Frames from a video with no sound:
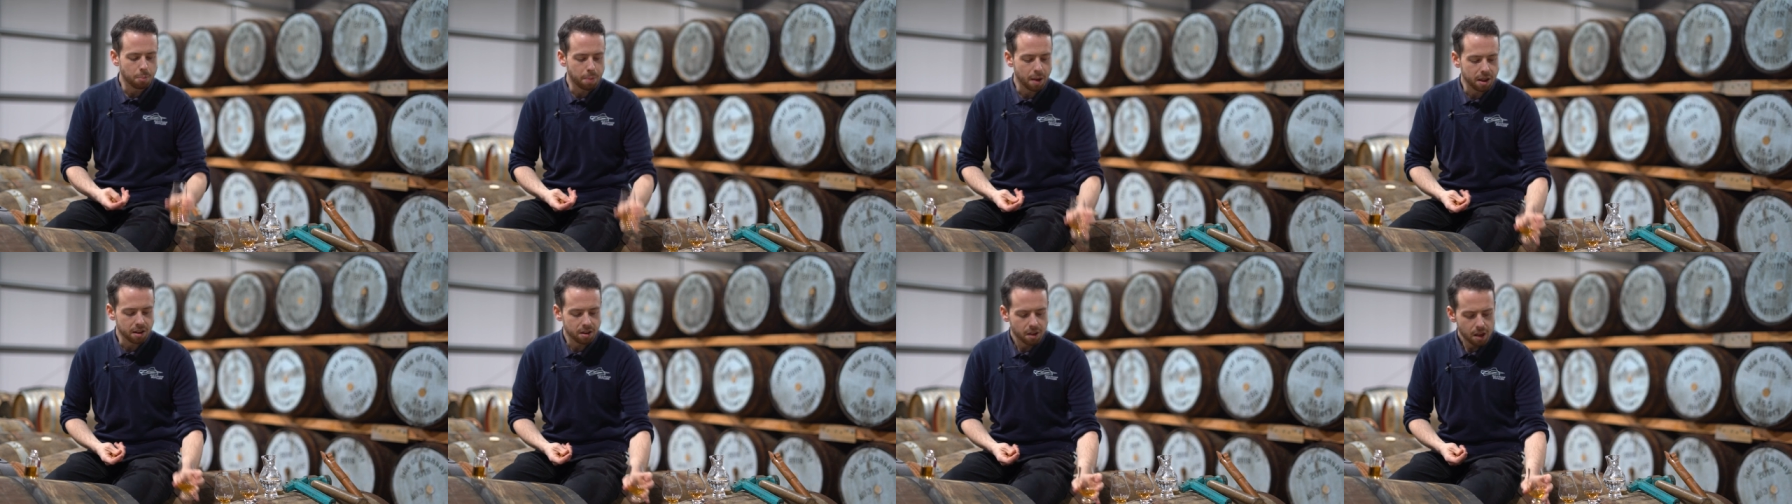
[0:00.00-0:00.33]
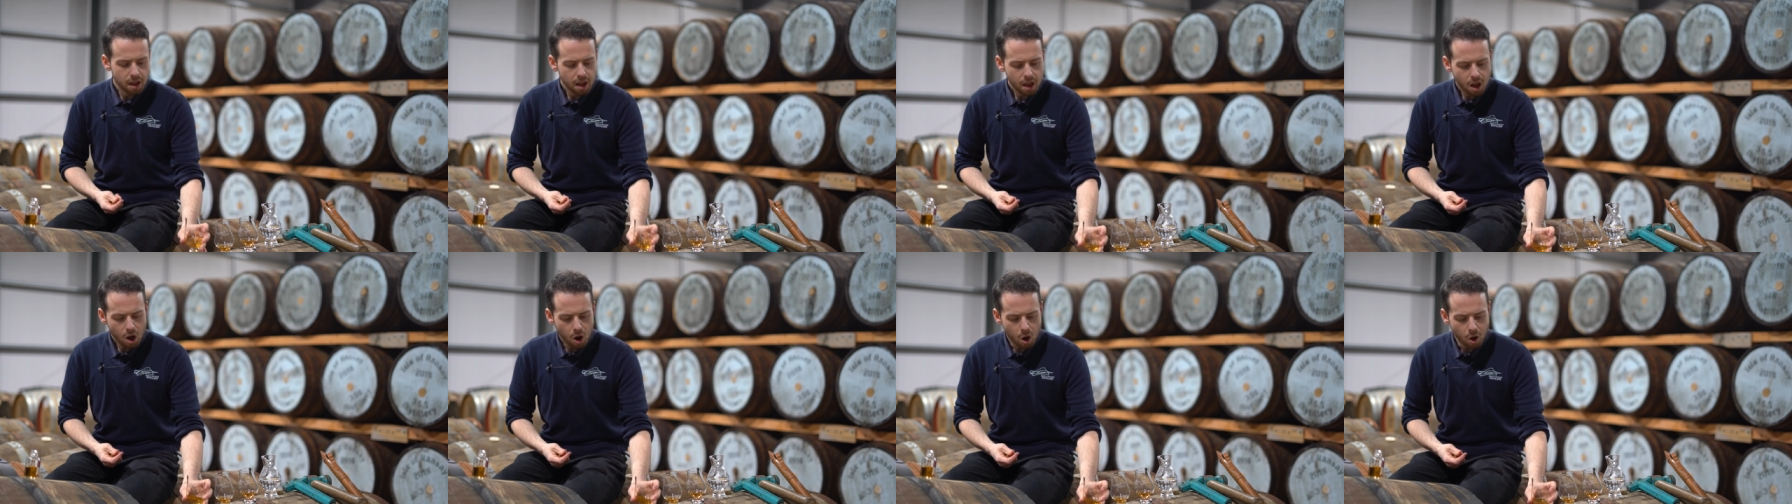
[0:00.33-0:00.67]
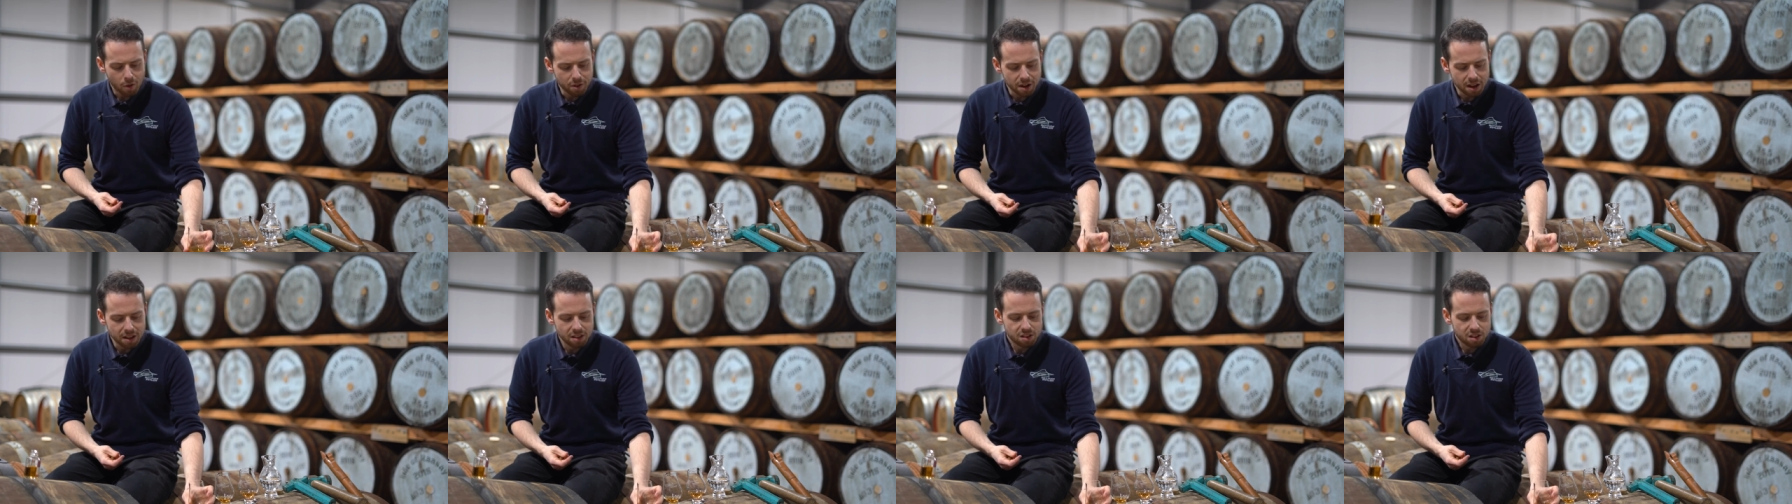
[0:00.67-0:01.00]
bit
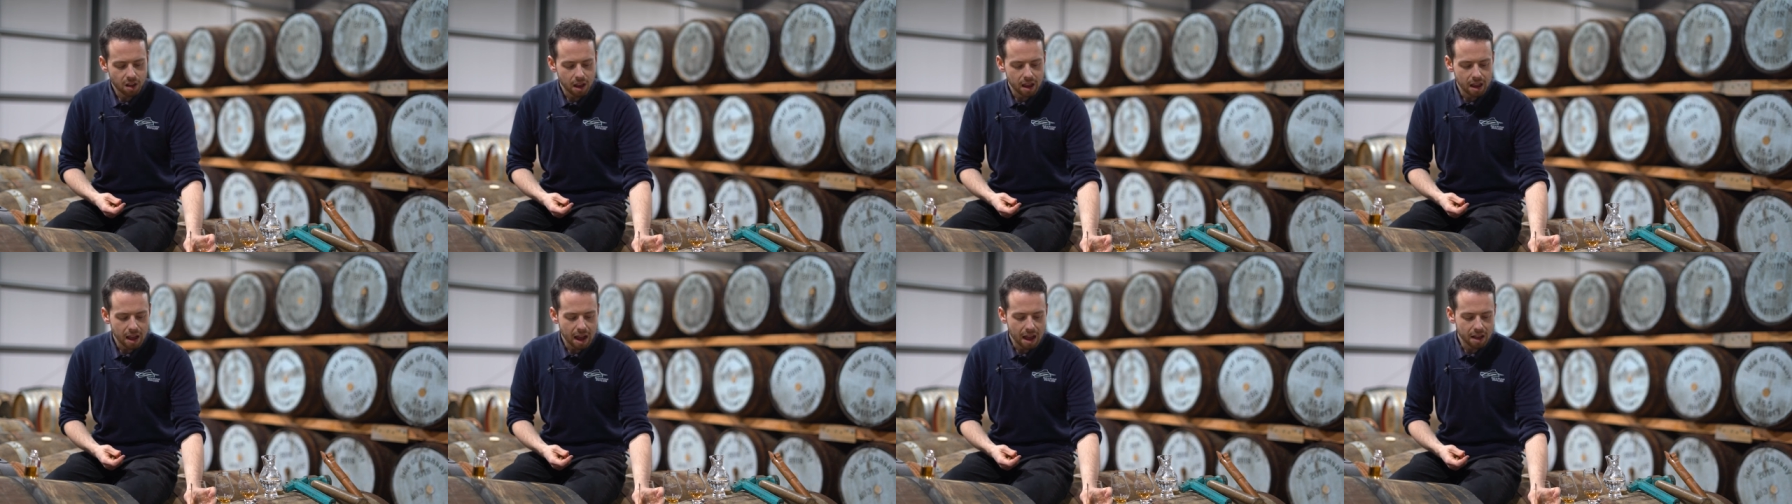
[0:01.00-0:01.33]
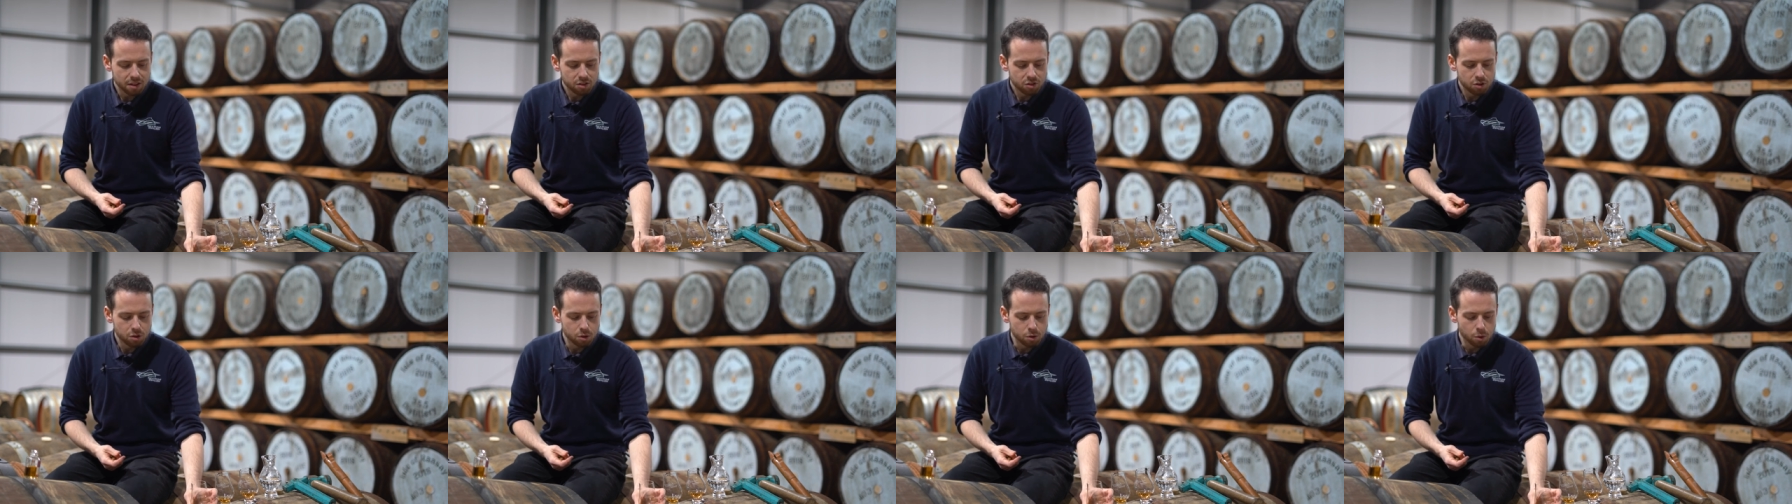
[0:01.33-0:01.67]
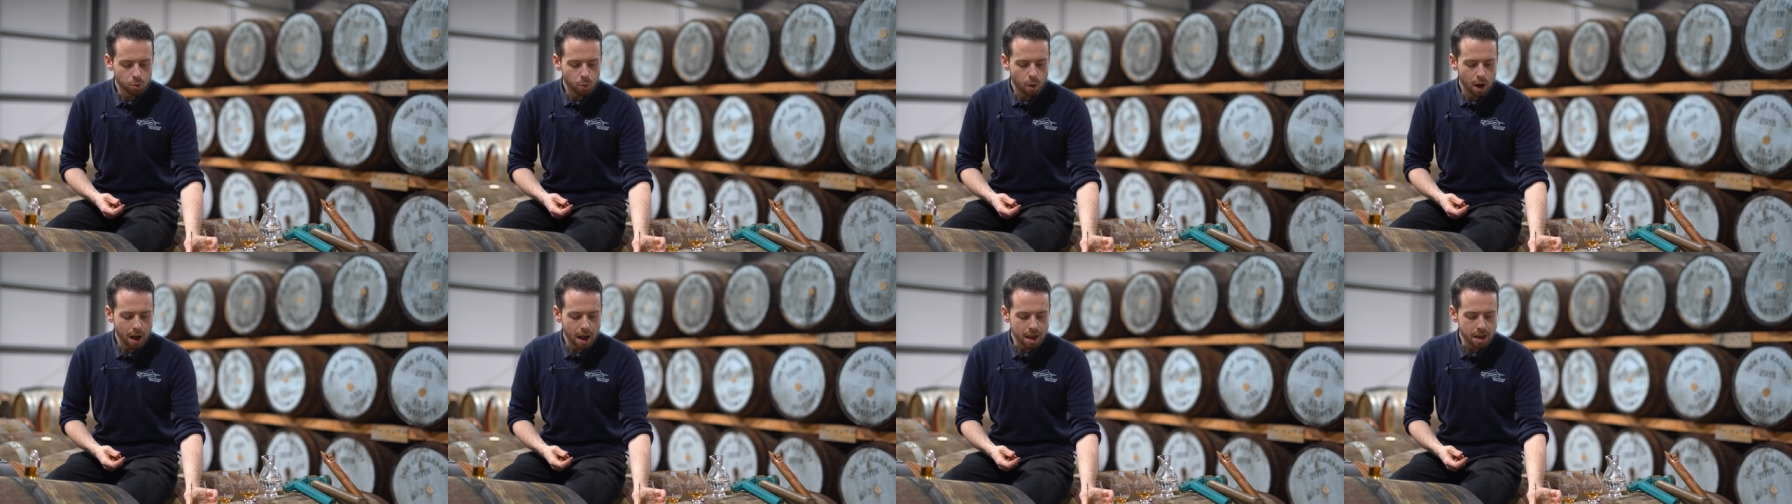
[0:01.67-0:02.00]
of an insight as to
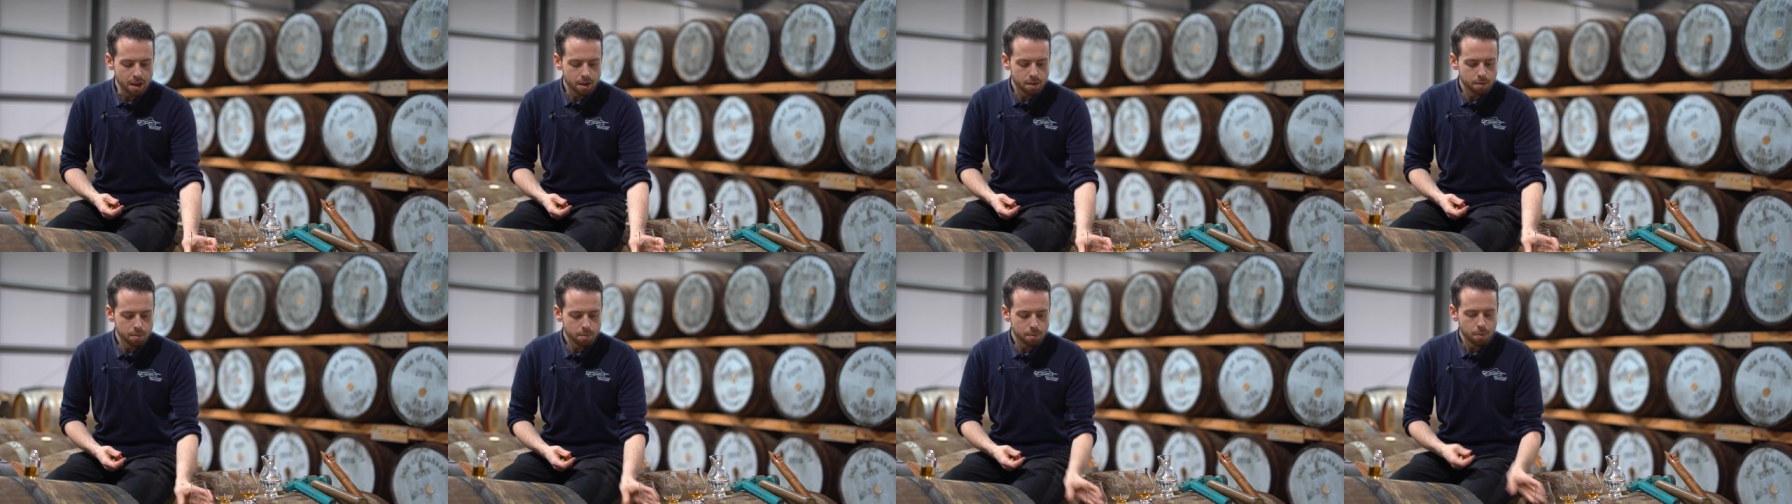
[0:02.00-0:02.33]
why